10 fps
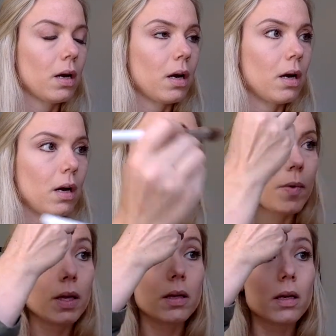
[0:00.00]

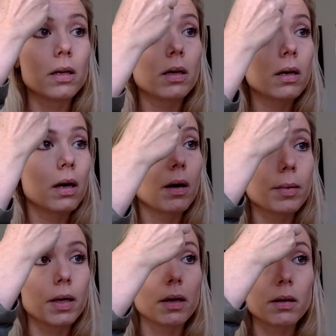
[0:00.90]
And then up
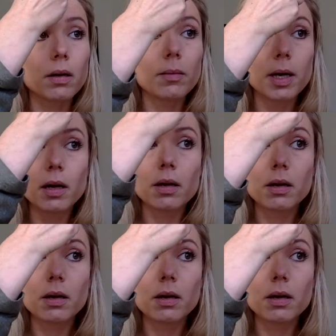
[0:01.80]
here a little bit.